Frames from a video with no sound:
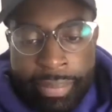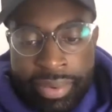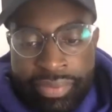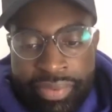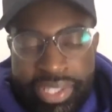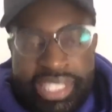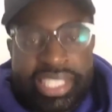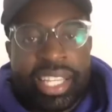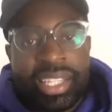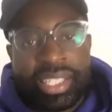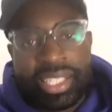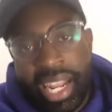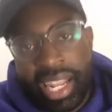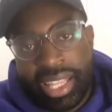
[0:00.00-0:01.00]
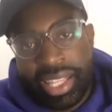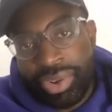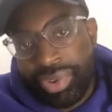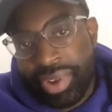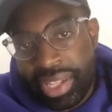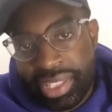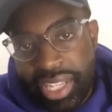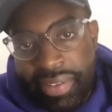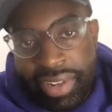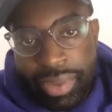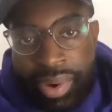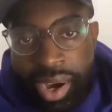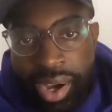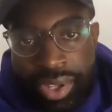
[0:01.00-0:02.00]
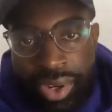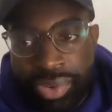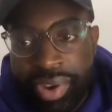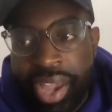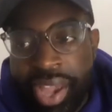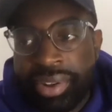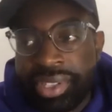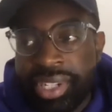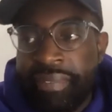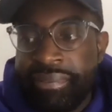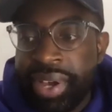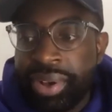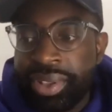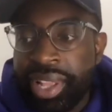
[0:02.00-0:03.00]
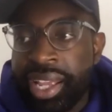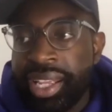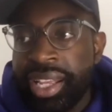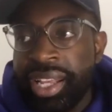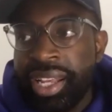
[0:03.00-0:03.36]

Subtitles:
facilitating the creativity with other creators. And I felt like